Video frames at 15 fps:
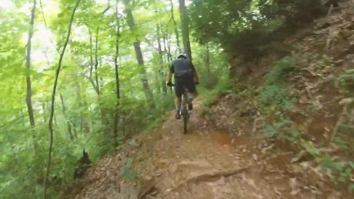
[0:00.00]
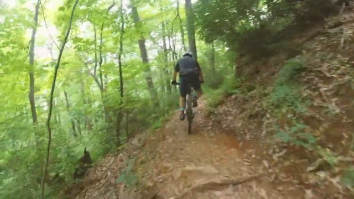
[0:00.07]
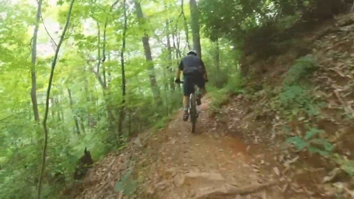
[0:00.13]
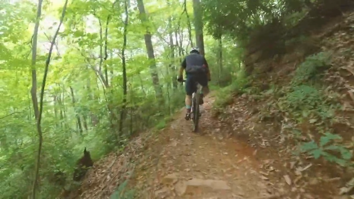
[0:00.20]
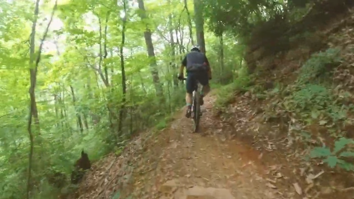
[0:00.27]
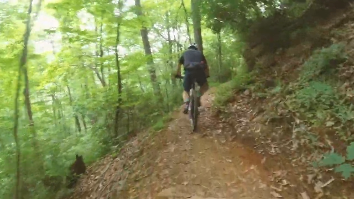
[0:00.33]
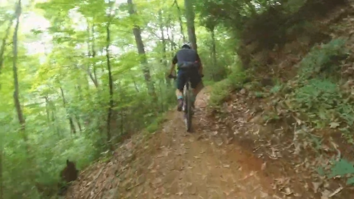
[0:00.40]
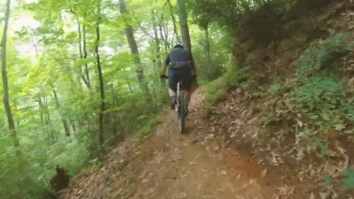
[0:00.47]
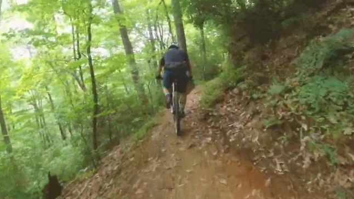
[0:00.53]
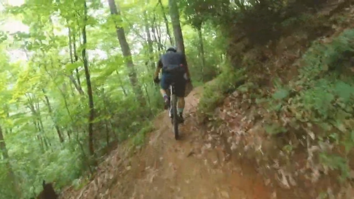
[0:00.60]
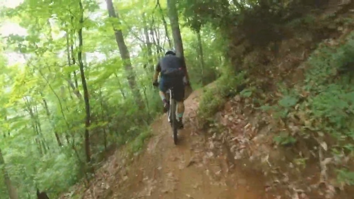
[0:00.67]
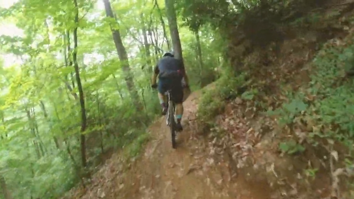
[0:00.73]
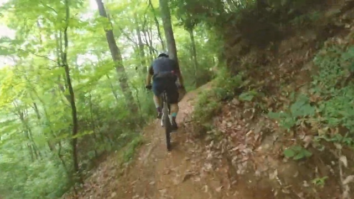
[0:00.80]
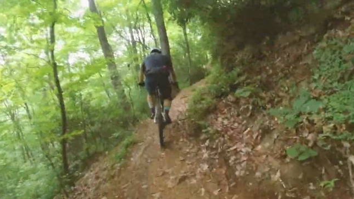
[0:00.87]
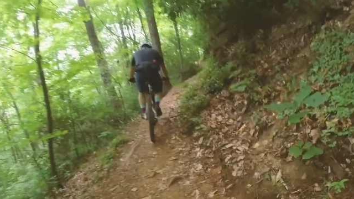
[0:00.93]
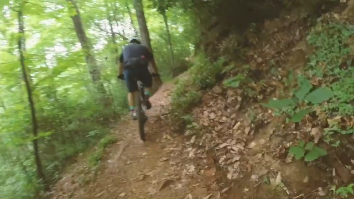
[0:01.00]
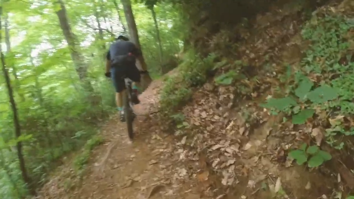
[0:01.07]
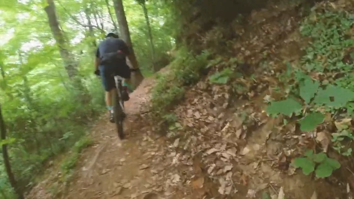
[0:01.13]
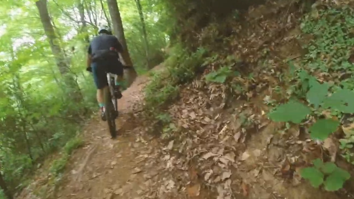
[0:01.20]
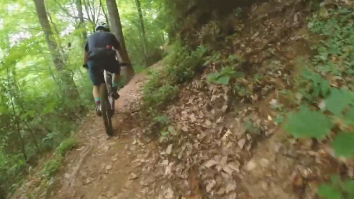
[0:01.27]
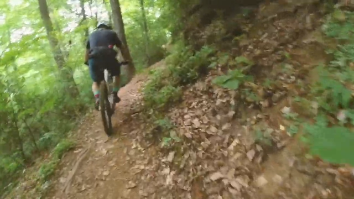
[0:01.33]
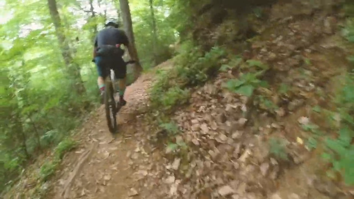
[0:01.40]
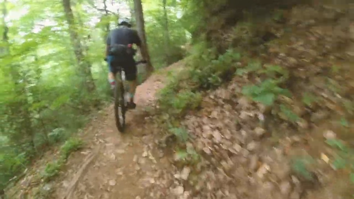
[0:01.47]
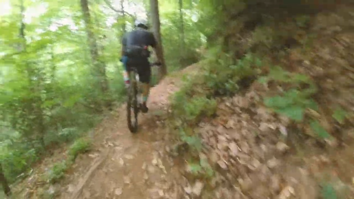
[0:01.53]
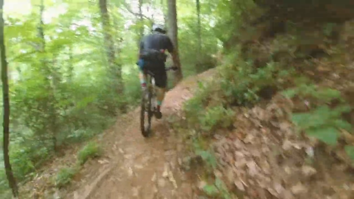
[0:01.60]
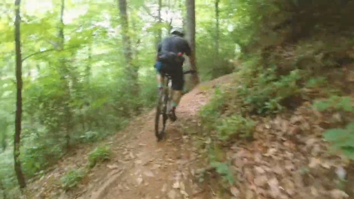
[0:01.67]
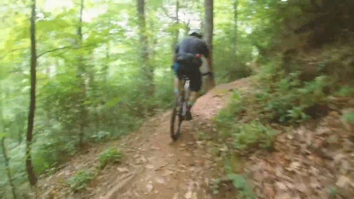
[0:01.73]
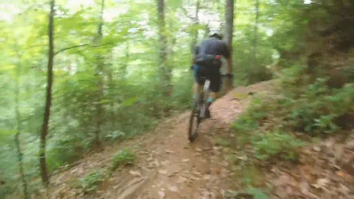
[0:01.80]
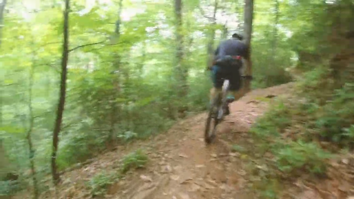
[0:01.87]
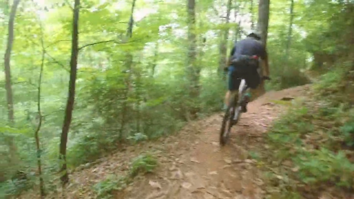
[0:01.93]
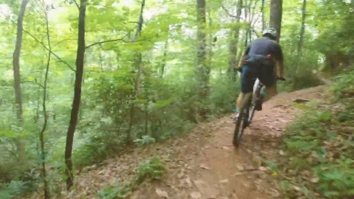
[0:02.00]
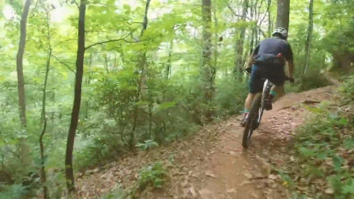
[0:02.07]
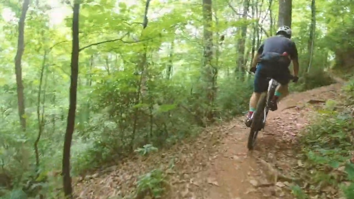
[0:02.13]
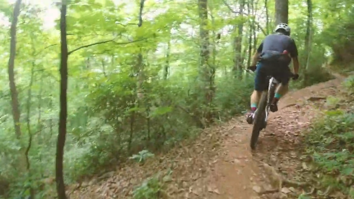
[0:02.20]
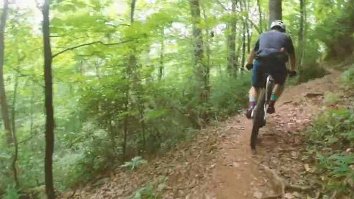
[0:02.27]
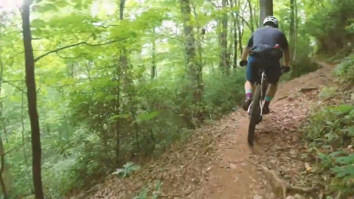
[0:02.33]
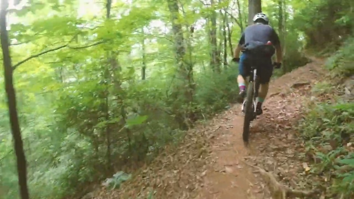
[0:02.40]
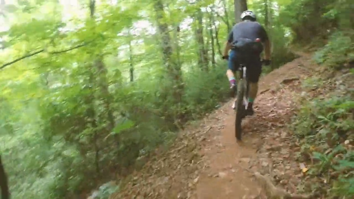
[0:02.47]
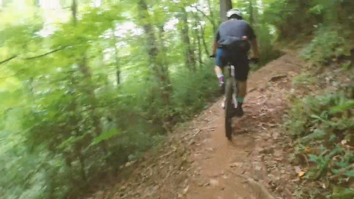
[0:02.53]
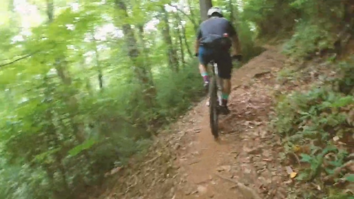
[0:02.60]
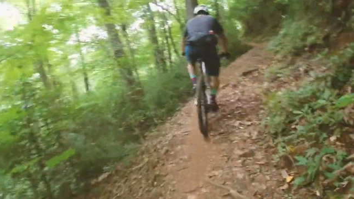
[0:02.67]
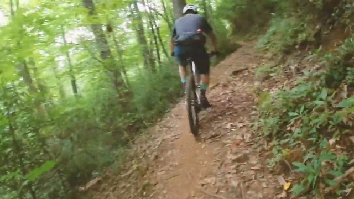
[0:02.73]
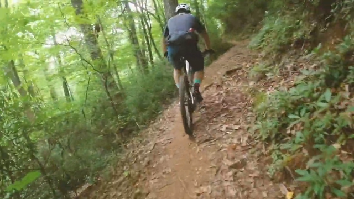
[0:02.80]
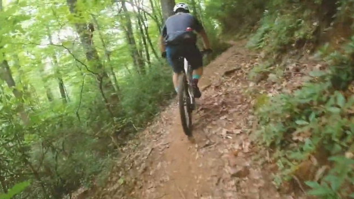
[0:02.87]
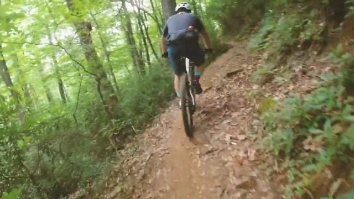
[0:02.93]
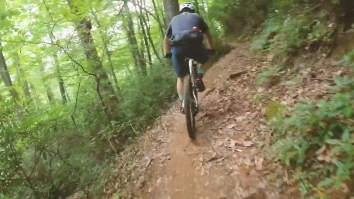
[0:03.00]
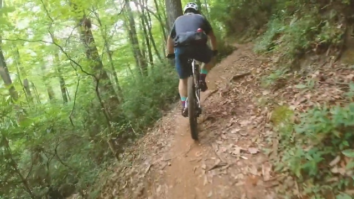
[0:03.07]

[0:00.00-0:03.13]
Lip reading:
[unreadable: no face in view]